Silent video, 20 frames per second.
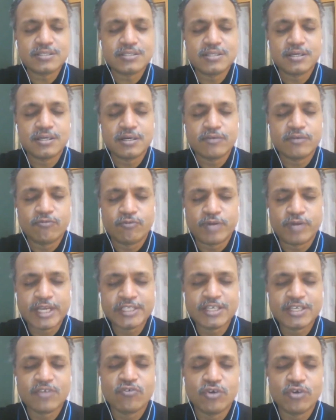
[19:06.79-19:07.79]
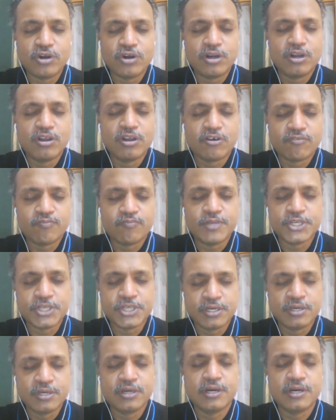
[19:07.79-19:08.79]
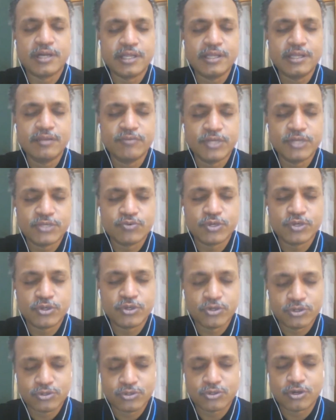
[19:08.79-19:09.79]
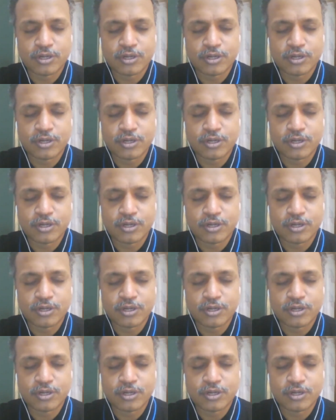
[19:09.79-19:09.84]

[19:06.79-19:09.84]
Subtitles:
So that is the magic world of machine learning,